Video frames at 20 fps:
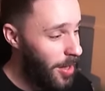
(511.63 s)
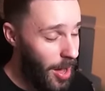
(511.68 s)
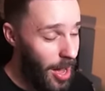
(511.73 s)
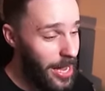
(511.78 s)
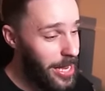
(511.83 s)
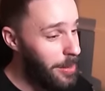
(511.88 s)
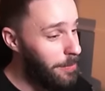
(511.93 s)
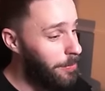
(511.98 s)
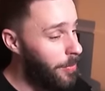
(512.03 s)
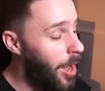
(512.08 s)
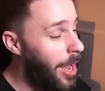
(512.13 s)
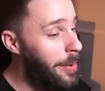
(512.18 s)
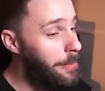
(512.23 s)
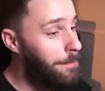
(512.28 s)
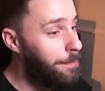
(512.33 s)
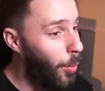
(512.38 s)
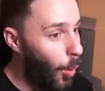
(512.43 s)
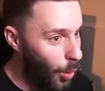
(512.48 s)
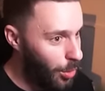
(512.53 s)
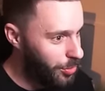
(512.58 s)
I am I'm
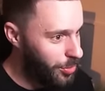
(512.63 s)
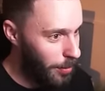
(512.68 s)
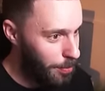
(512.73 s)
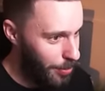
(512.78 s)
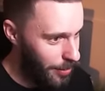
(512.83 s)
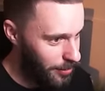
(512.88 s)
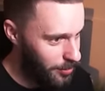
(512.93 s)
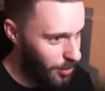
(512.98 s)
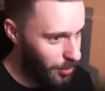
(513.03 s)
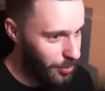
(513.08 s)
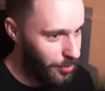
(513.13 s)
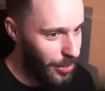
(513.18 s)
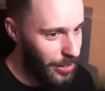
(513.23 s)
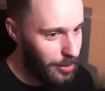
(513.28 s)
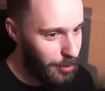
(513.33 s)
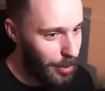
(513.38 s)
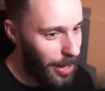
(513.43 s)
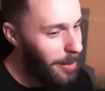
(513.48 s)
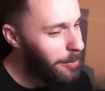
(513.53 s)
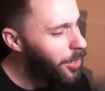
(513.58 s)
born to press those
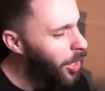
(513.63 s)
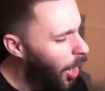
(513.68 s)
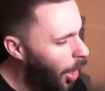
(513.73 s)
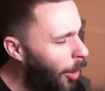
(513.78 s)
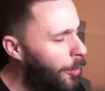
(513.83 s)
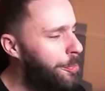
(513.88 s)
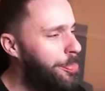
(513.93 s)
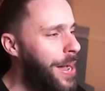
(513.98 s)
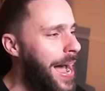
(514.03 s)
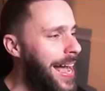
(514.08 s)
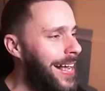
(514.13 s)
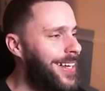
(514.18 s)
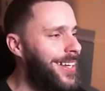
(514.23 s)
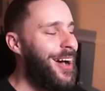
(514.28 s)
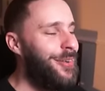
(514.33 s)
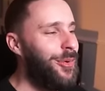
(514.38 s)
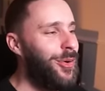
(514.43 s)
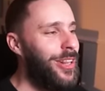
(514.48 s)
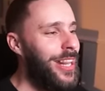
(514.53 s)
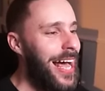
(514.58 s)
things, but I'm going to hold back
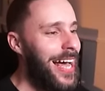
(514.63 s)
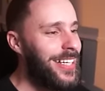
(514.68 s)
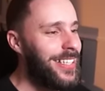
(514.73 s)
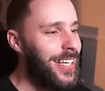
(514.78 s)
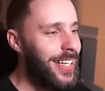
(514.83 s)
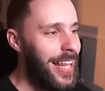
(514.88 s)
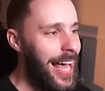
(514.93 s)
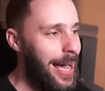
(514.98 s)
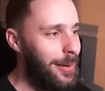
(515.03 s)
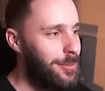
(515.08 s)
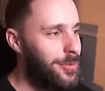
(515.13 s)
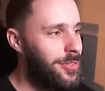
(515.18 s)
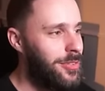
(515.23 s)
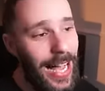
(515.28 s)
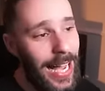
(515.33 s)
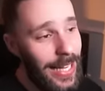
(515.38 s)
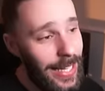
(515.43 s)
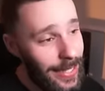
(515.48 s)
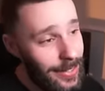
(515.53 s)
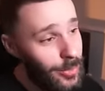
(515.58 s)
and we'll land collapse.
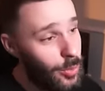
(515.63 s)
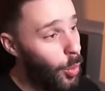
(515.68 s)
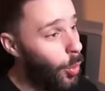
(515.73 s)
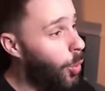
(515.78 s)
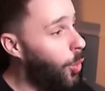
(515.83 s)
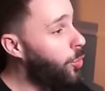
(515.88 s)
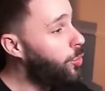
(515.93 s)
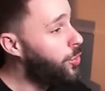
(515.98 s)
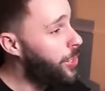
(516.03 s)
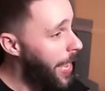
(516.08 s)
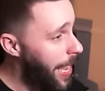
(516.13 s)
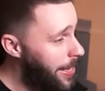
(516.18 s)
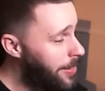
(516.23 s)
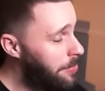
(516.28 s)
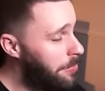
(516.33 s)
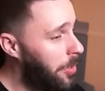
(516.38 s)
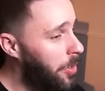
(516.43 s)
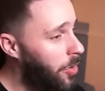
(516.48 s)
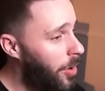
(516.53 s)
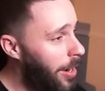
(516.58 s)
And okay,
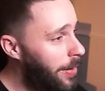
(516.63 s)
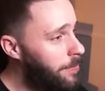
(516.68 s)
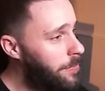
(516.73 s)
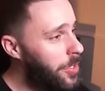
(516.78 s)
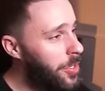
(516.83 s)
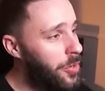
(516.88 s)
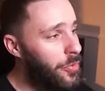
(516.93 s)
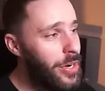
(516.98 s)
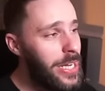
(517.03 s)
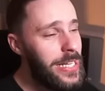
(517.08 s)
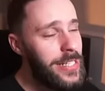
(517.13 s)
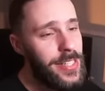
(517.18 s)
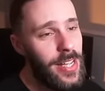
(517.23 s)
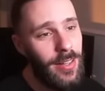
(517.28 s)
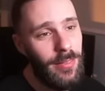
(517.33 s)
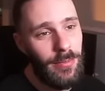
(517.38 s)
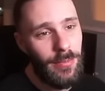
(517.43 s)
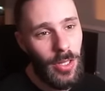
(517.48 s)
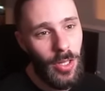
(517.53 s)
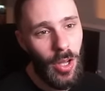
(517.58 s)
all right, then a reader.
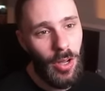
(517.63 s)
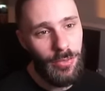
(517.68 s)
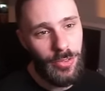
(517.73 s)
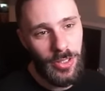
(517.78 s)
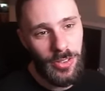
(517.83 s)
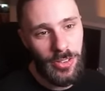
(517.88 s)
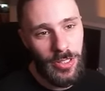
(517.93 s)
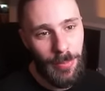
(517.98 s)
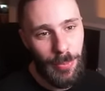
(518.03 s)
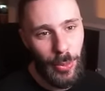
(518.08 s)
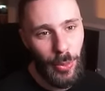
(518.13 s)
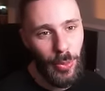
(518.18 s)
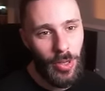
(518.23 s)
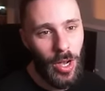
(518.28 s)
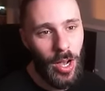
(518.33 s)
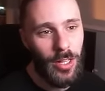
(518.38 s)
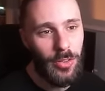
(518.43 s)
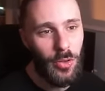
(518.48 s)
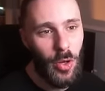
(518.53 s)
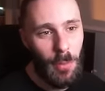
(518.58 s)
A lot of just typical
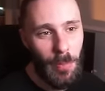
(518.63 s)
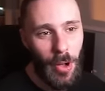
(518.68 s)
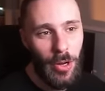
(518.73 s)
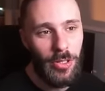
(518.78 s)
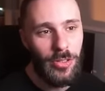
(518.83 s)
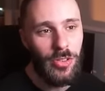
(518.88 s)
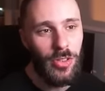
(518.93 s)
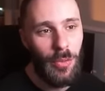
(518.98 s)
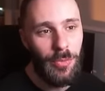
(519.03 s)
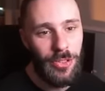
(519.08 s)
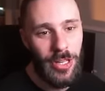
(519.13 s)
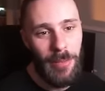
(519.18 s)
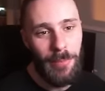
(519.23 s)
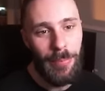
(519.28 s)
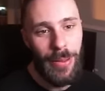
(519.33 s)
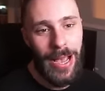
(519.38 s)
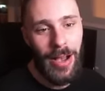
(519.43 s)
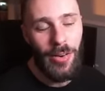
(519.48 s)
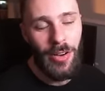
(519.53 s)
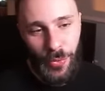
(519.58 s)
cards. Got Pokestop, gem
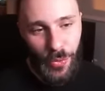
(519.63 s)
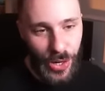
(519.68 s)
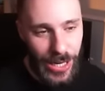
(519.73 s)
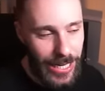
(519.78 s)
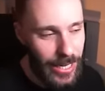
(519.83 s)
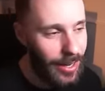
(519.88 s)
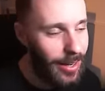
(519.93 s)
a reader,